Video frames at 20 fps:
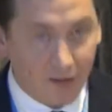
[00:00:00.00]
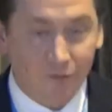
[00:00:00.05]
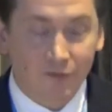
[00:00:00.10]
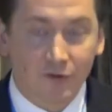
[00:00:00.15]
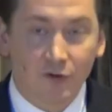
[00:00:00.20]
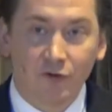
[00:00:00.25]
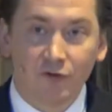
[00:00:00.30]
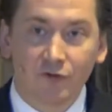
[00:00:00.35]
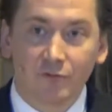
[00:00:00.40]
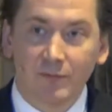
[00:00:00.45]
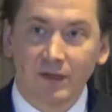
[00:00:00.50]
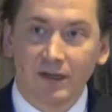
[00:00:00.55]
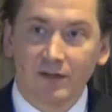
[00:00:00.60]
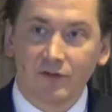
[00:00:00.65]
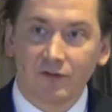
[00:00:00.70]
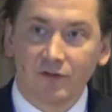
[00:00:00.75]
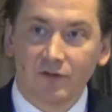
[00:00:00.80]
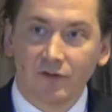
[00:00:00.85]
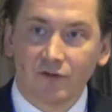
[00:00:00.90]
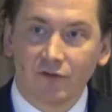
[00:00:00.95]
of course,
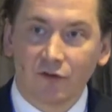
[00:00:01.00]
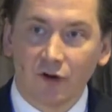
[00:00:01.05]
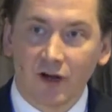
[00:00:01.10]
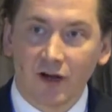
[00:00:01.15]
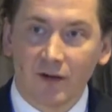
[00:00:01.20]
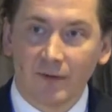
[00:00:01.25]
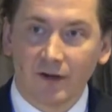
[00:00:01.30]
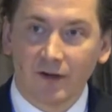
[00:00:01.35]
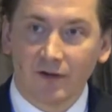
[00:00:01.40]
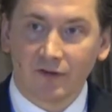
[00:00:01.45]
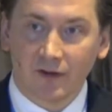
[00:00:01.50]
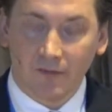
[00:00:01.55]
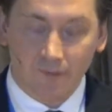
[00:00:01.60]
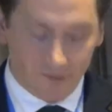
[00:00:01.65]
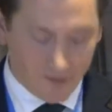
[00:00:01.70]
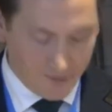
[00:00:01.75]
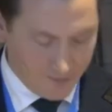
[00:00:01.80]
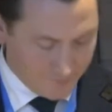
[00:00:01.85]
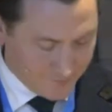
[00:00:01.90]
means talking about something...